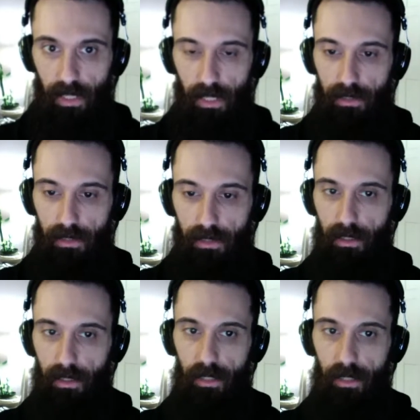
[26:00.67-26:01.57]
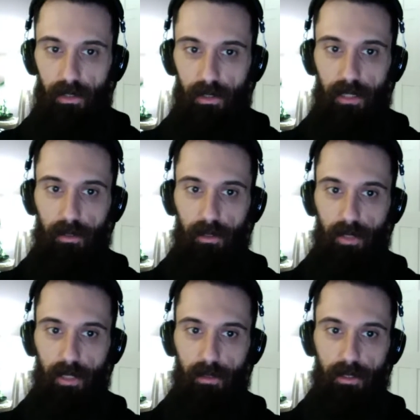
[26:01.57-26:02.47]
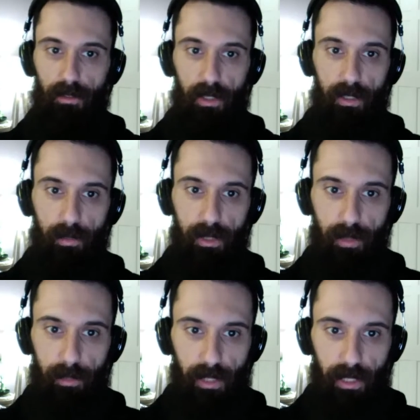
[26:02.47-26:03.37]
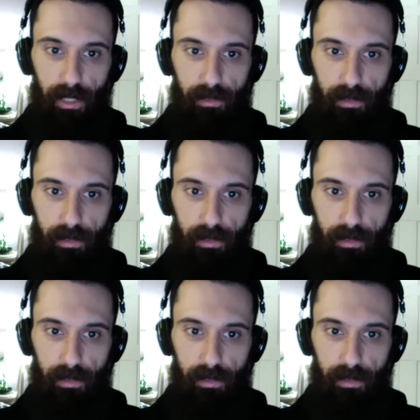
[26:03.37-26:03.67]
I don't know. Cosmic Ghost Rider was just fun to me. Made me laugh.